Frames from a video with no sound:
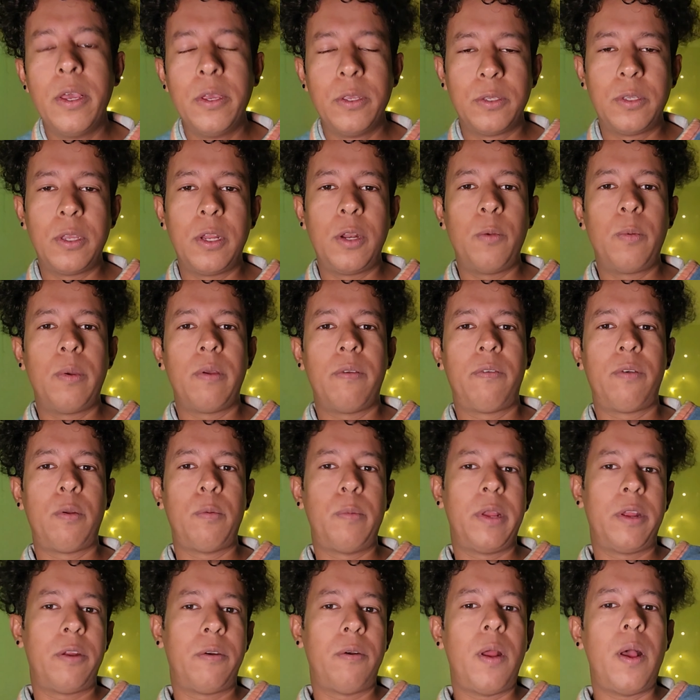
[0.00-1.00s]
So anyway,
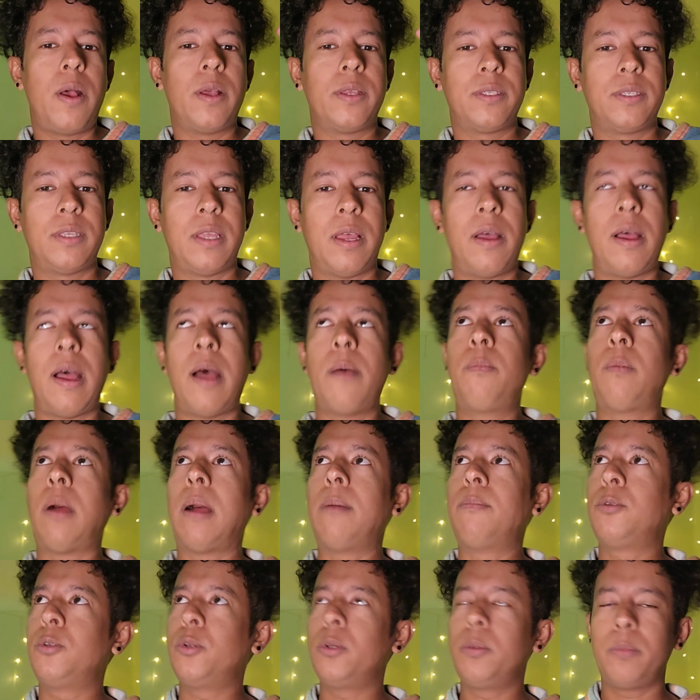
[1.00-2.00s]
from across, I, I'm,
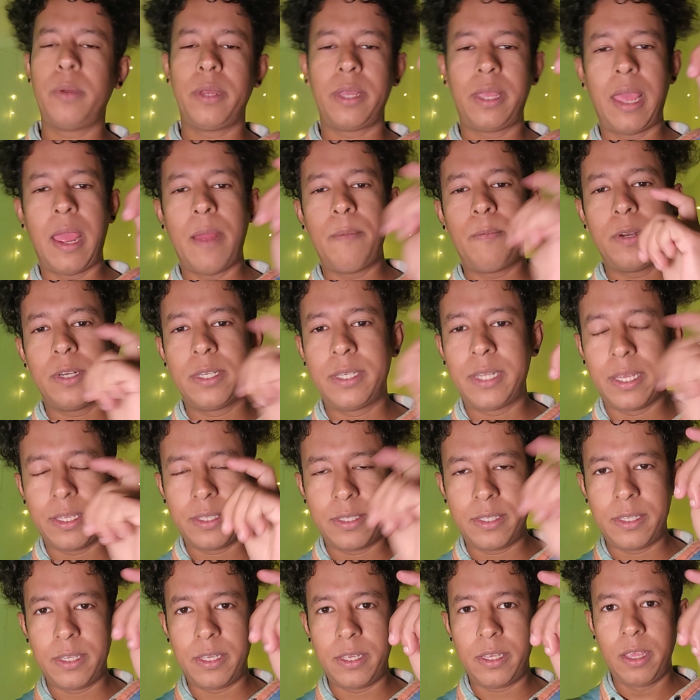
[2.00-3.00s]
I'm doing my camera
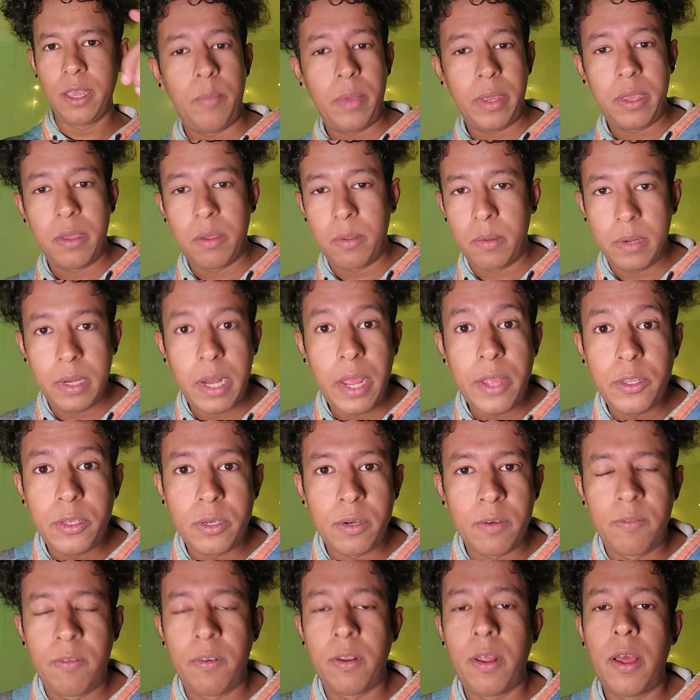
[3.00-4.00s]
testing, making
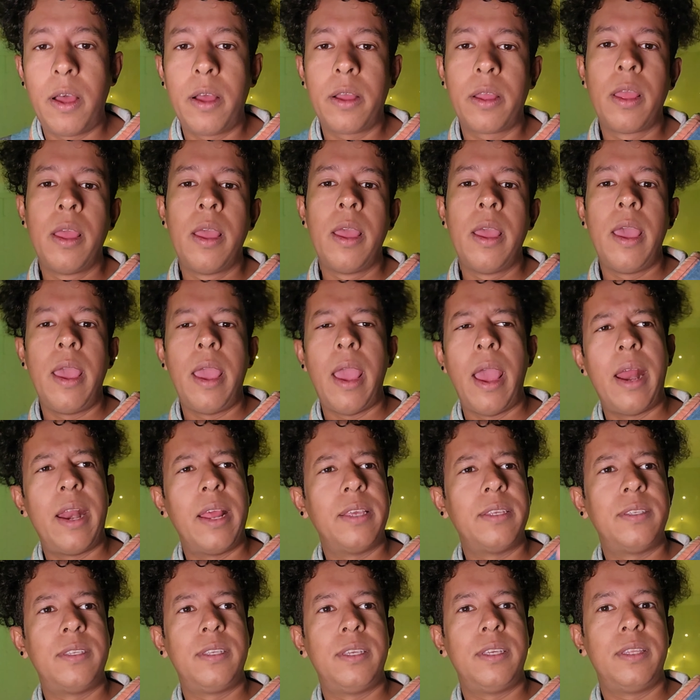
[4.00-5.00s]
nature vlog, and
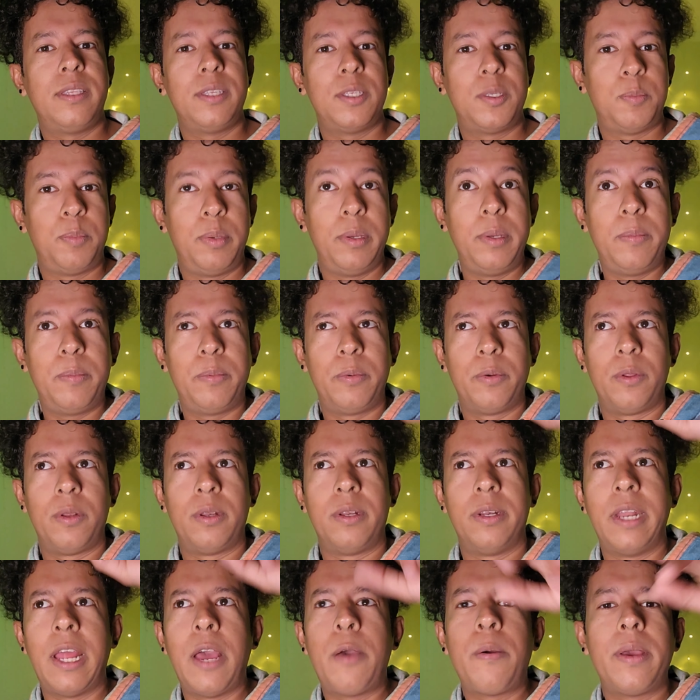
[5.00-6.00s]
I see these people.
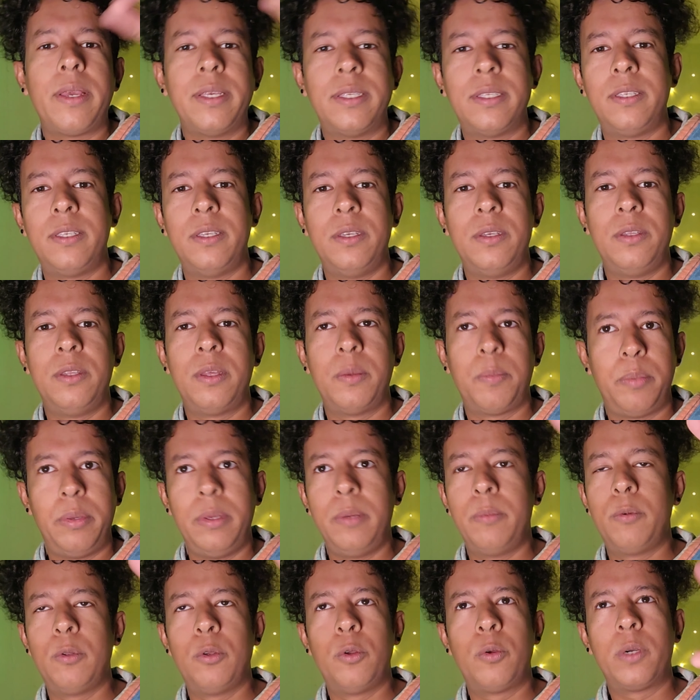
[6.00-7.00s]
Now I see the
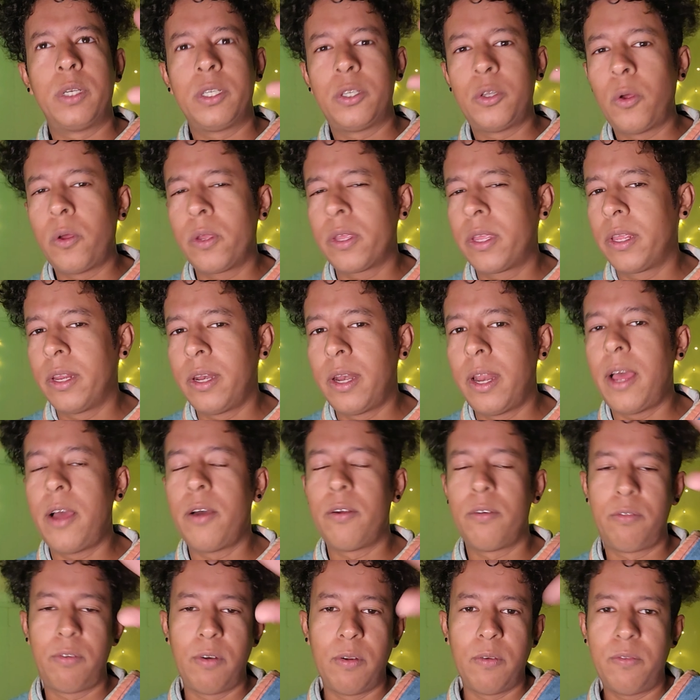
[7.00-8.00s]
people who are talking
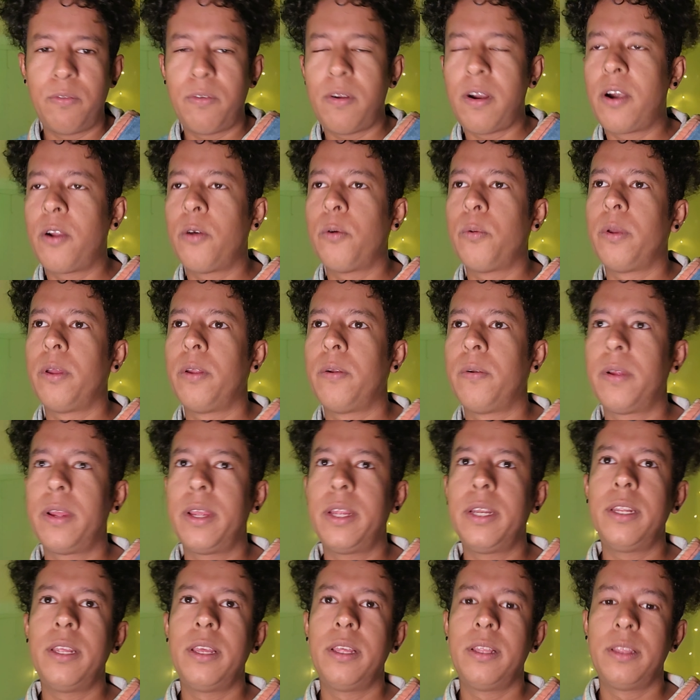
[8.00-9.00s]
loud from far away,
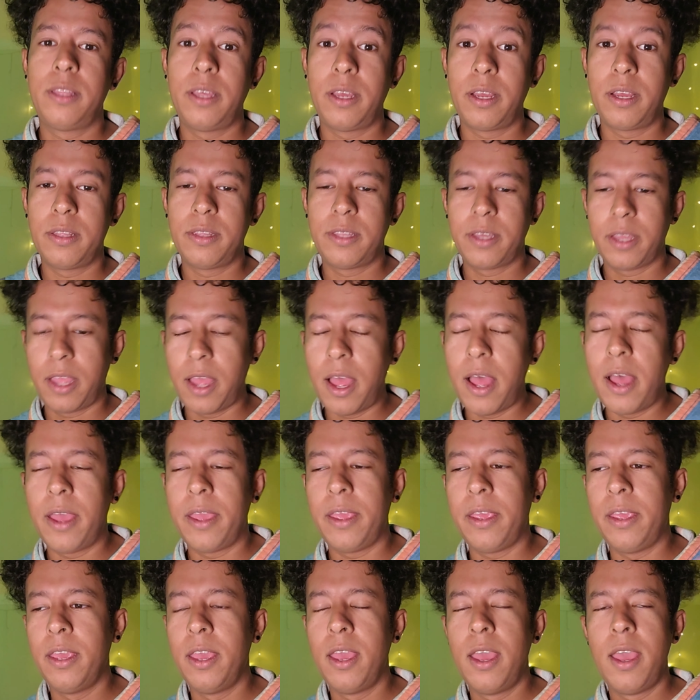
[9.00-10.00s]
right, the the
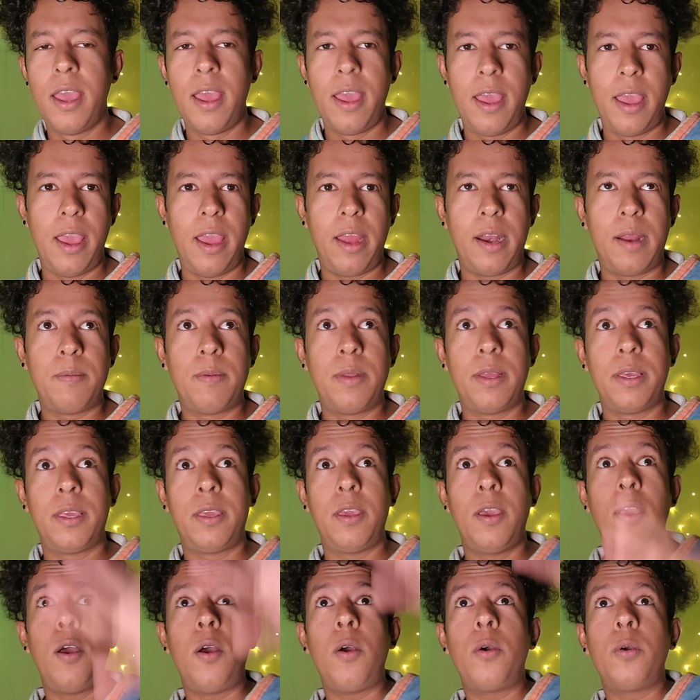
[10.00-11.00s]
guy, and I'm like,
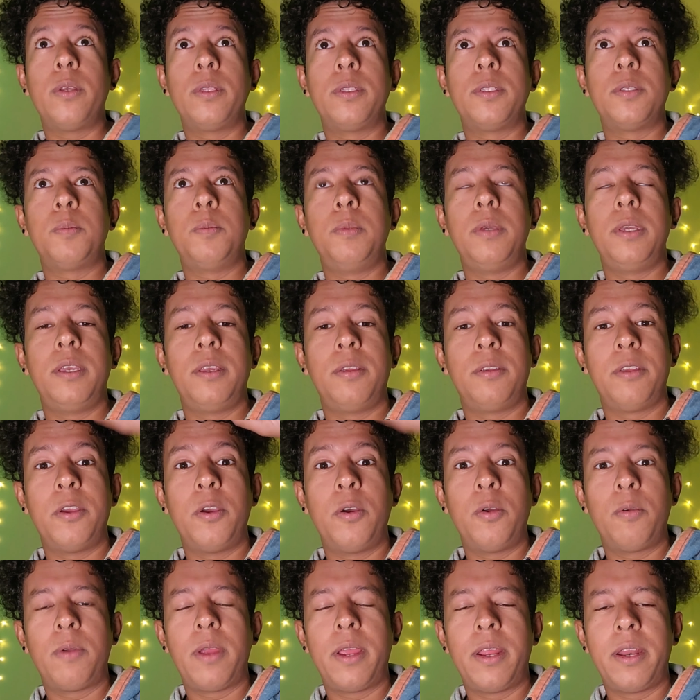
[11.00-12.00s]
yo, it's me,
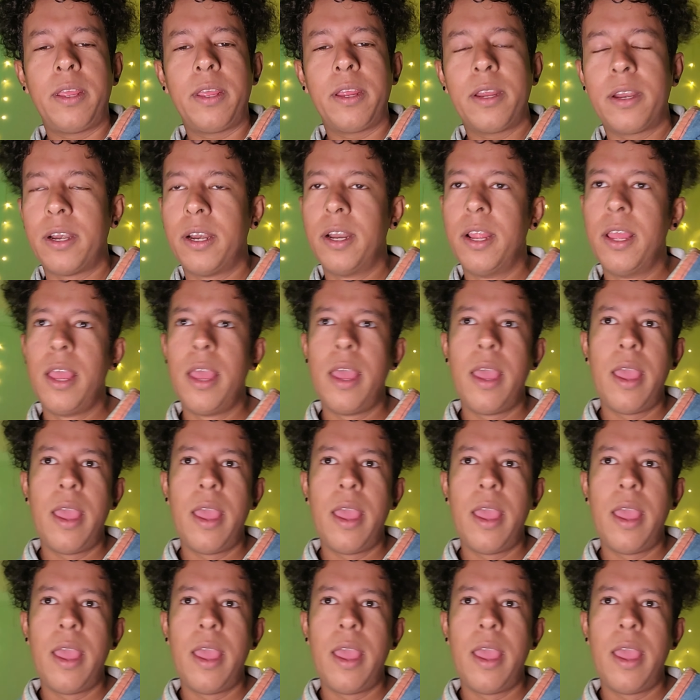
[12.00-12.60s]
yo, right here.